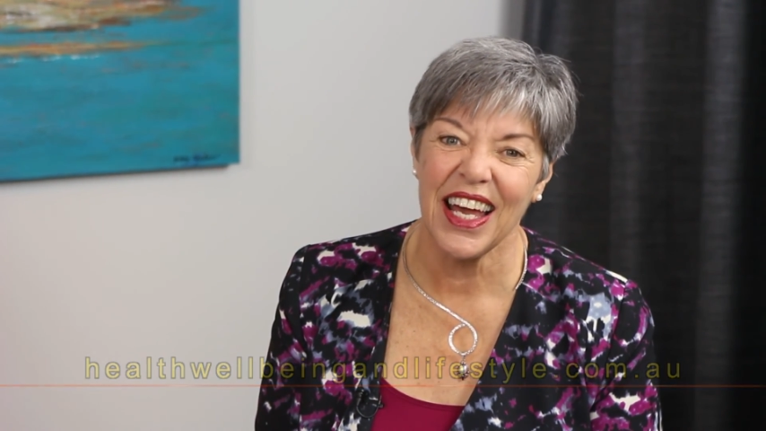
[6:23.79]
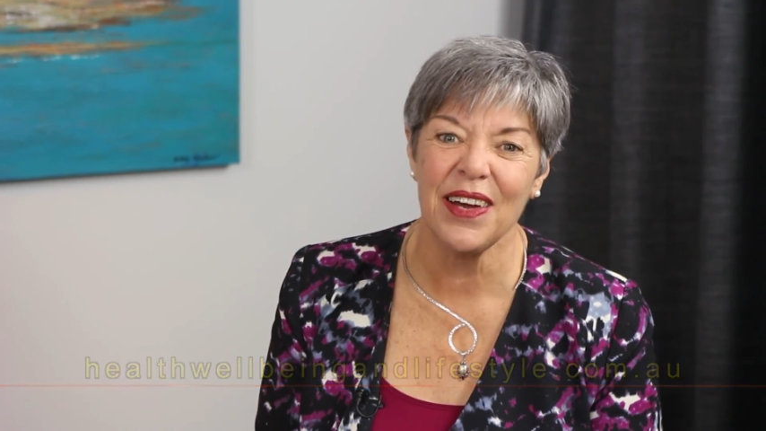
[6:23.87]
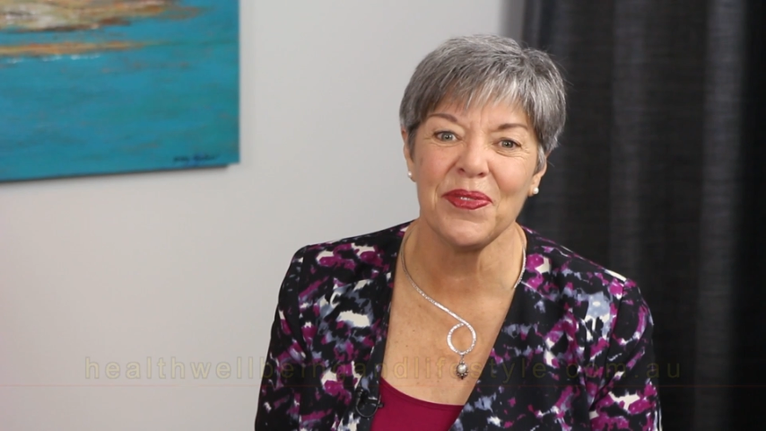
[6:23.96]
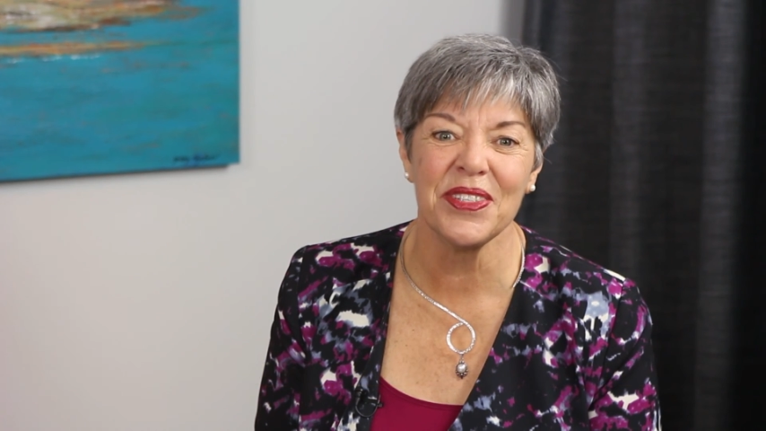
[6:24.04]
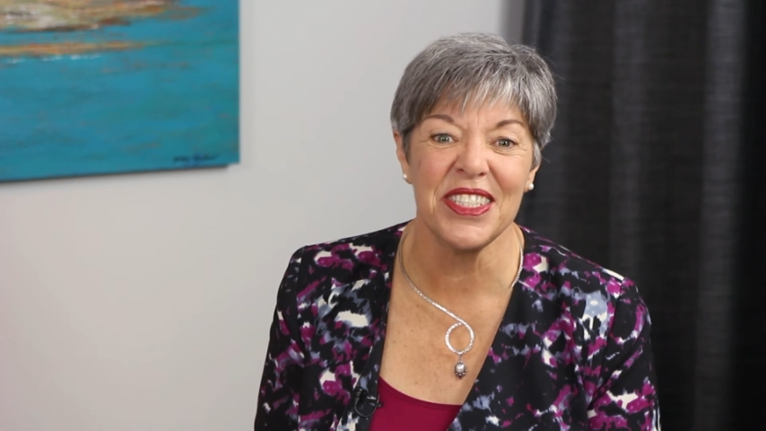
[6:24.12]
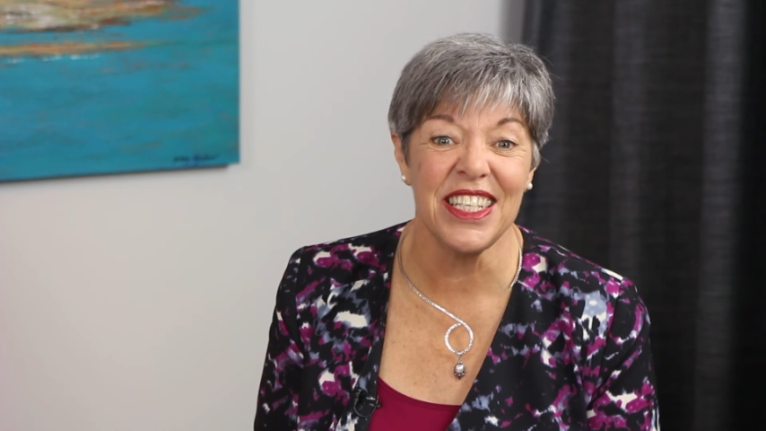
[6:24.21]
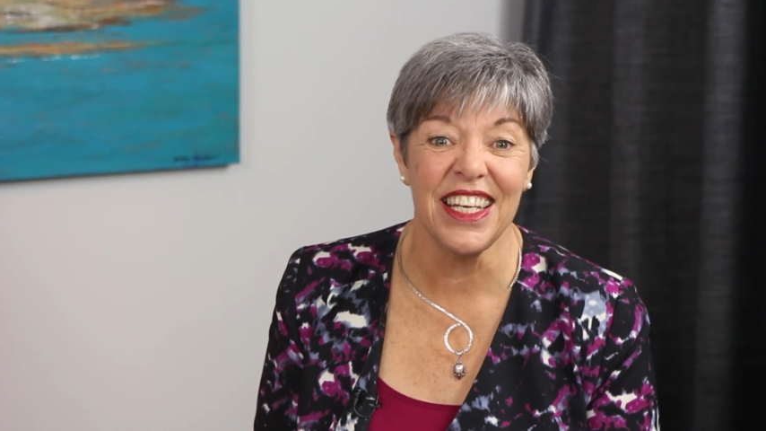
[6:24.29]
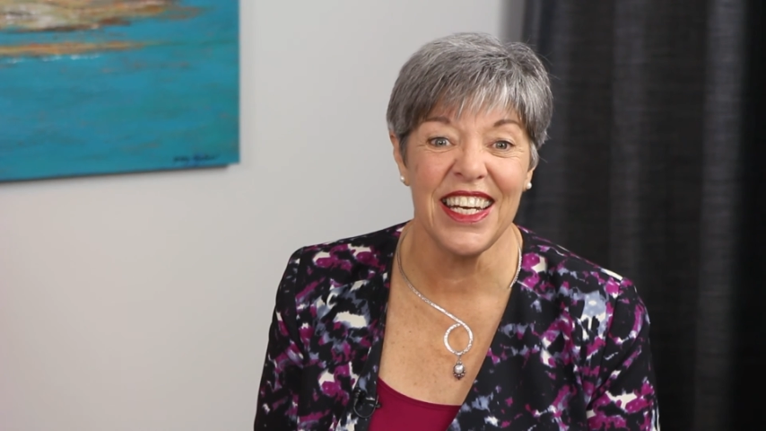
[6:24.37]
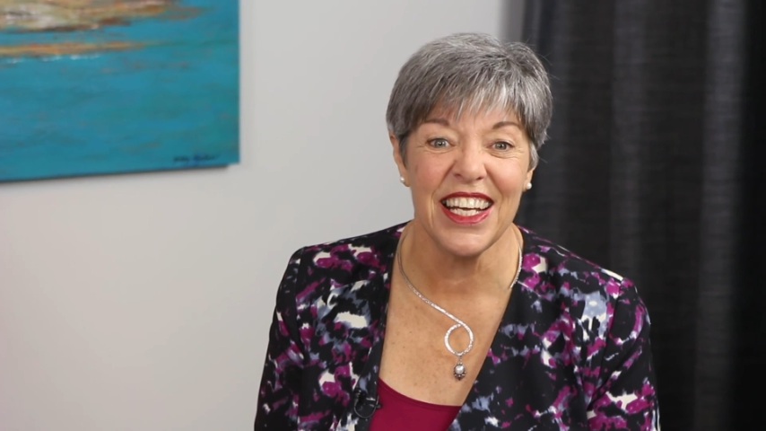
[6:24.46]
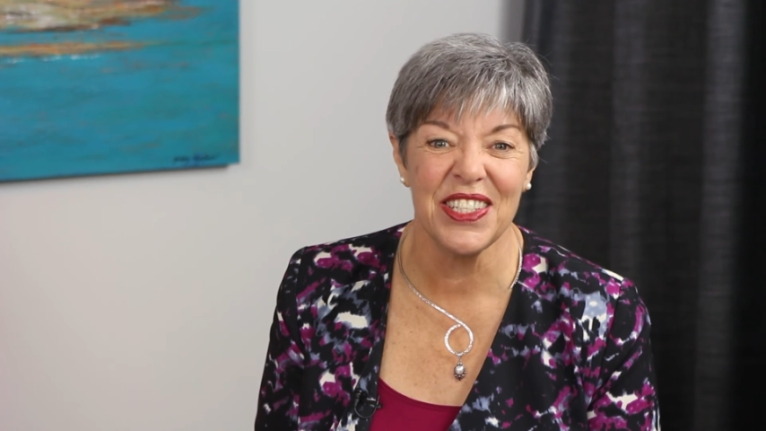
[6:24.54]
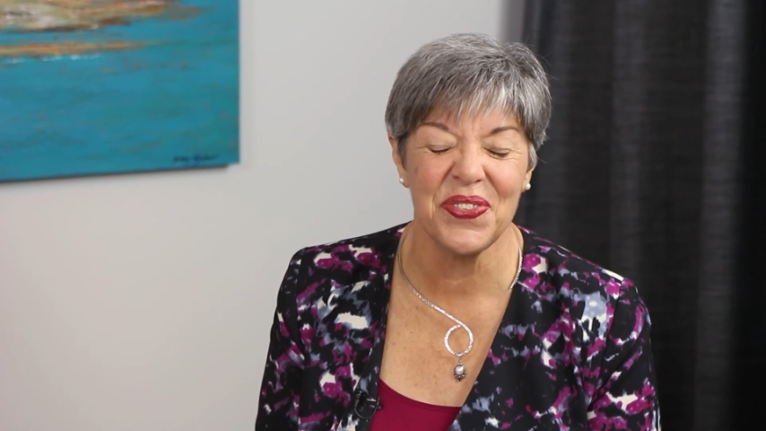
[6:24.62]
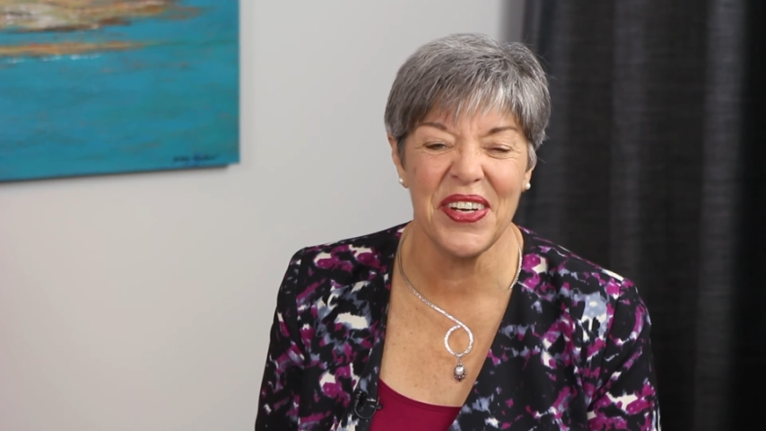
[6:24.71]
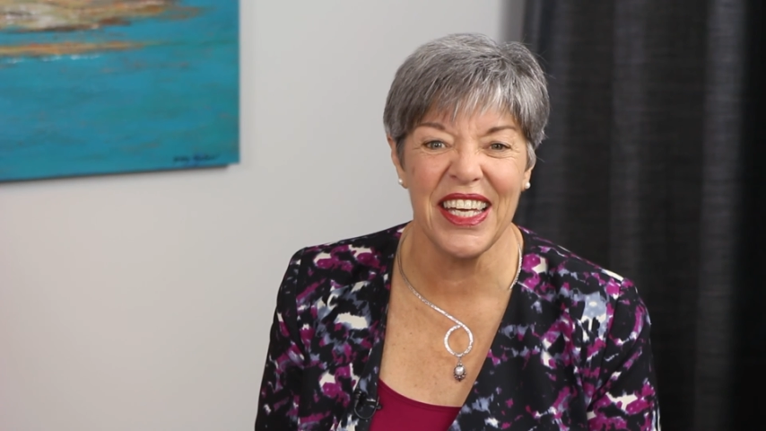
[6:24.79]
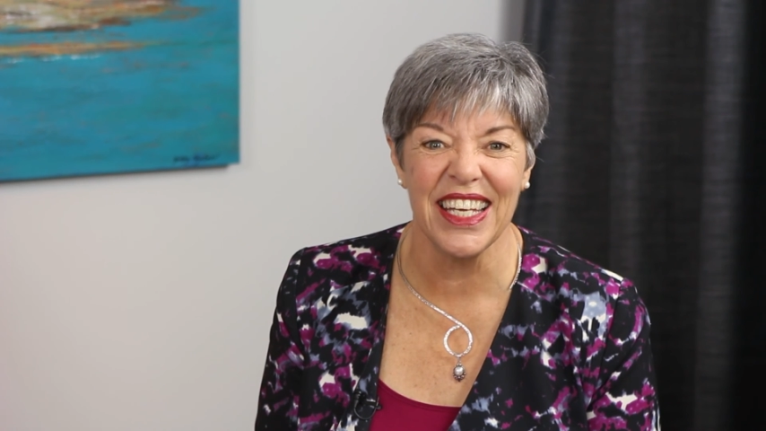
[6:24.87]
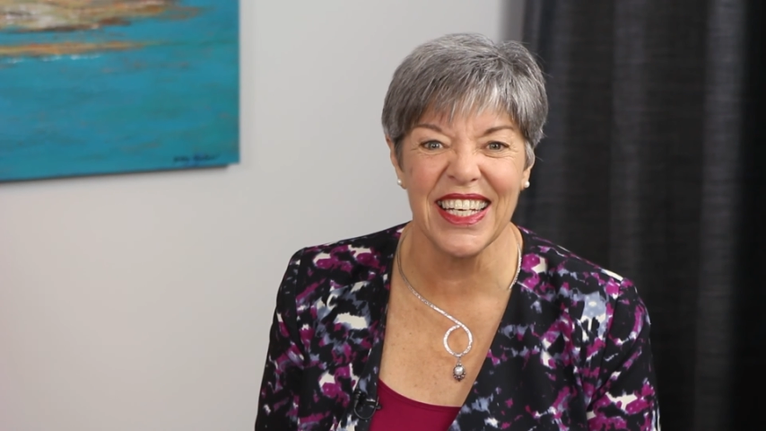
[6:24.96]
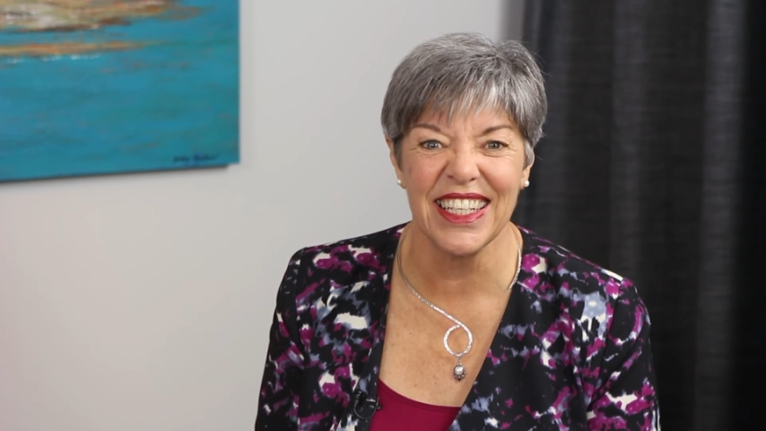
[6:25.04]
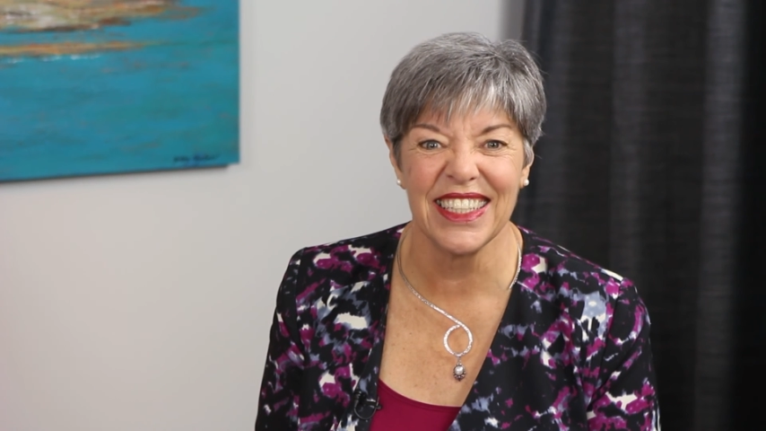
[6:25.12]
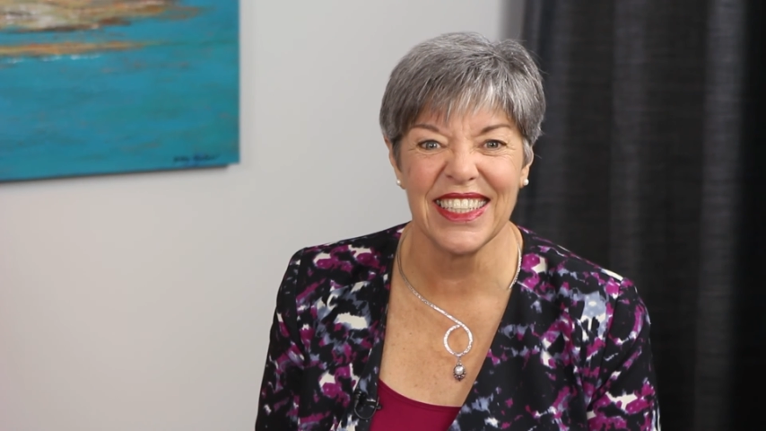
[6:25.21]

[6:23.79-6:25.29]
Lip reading: And we'll see you next week.